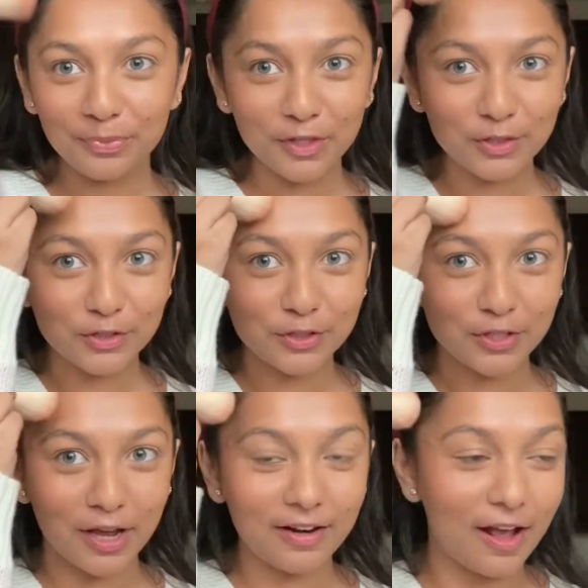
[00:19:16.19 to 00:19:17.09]

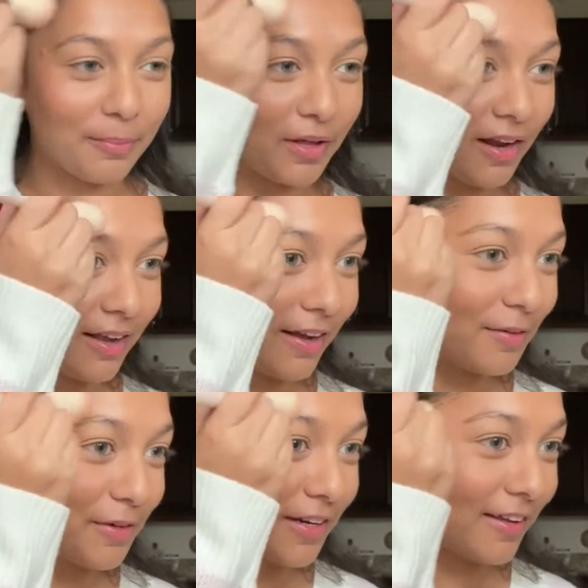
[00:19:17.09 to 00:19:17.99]
Shut up. And I kind of
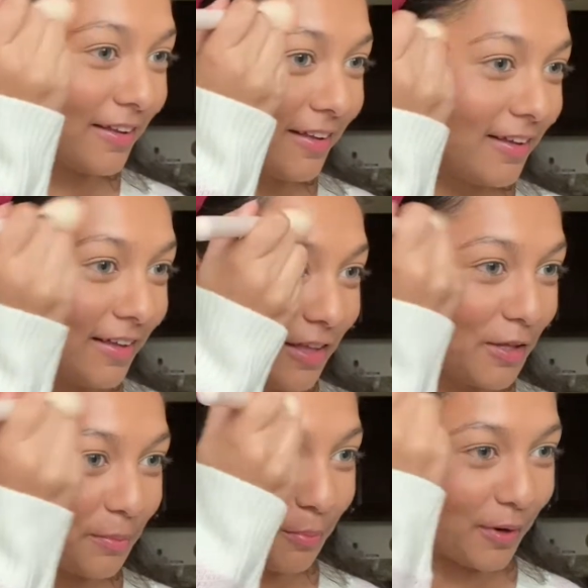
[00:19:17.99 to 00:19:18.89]
want to
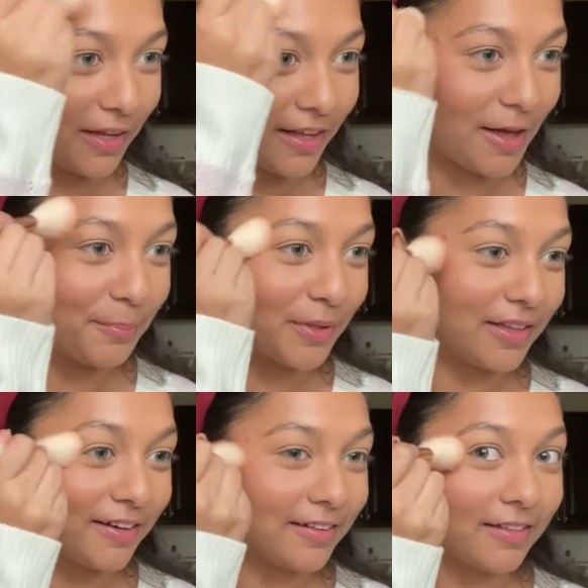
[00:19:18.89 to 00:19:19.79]
bring it up a
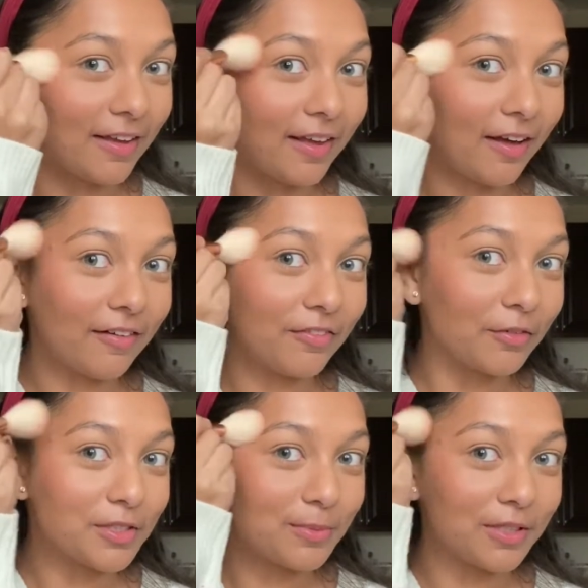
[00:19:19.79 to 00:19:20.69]
little, like how
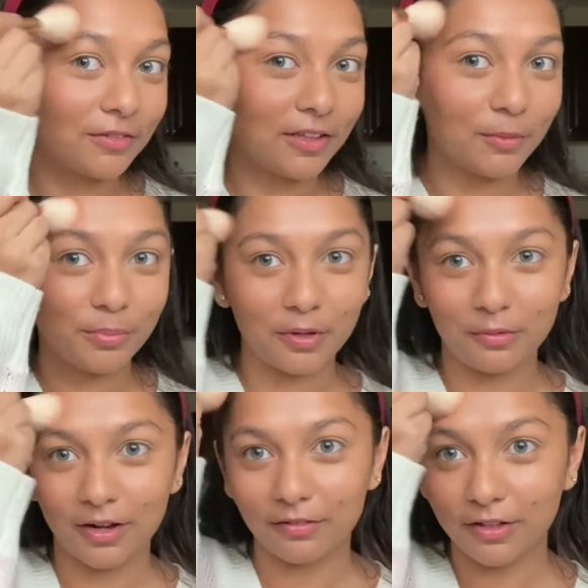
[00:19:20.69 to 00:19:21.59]
everyone's been doing the blown
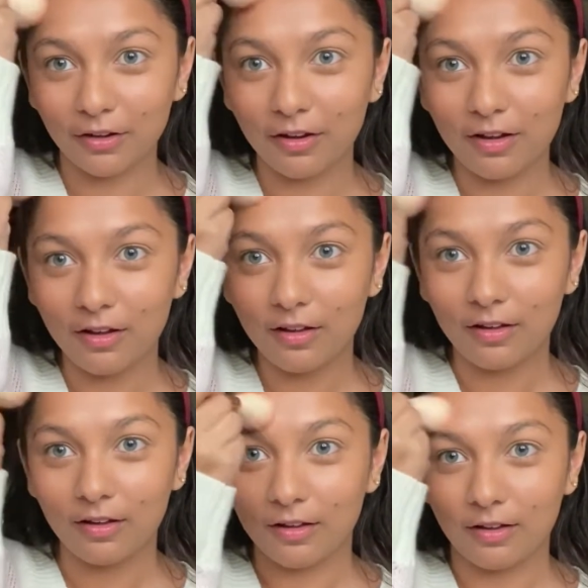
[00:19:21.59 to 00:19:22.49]
out look.
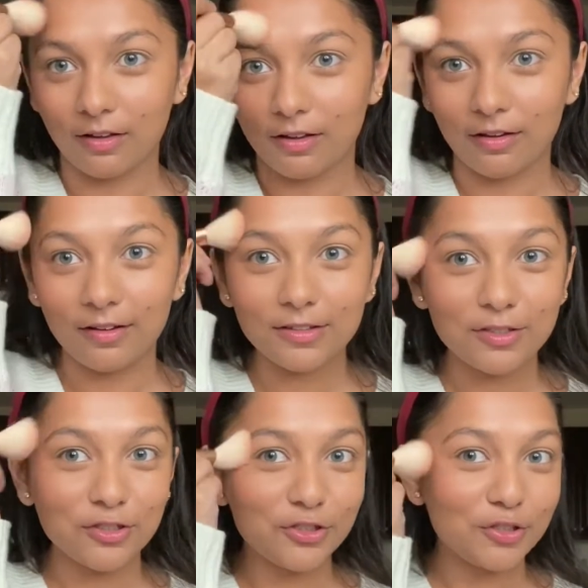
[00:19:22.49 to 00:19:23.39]

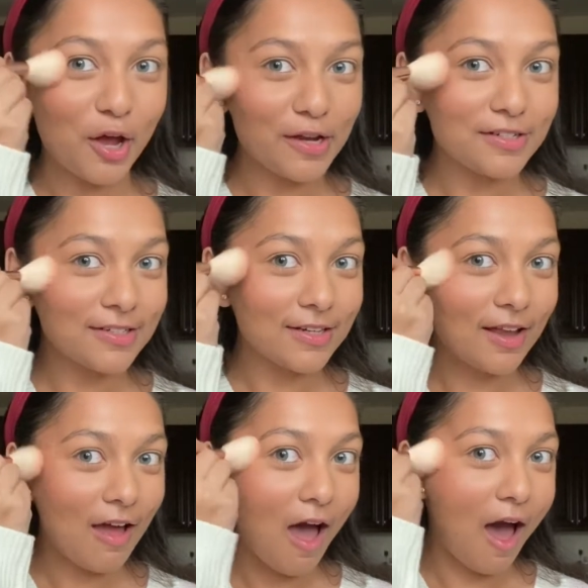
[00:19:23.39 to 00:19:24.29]
Shut
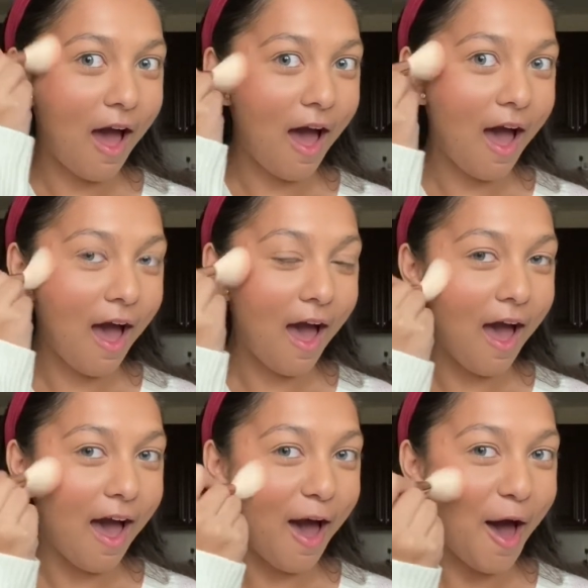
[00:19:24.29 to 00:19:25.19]

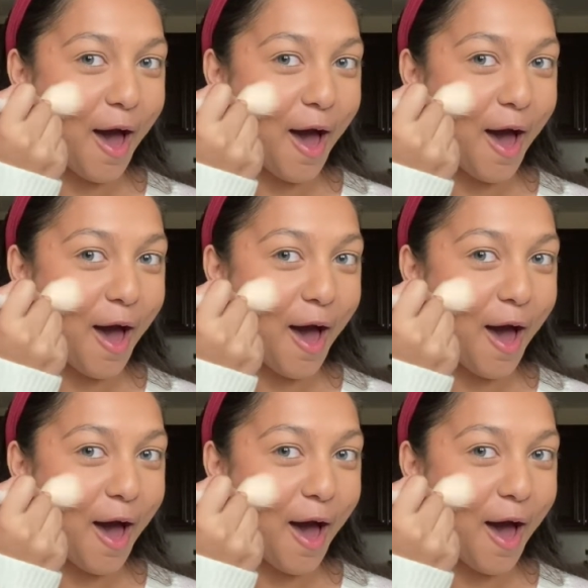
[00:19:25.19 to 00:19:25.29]
up.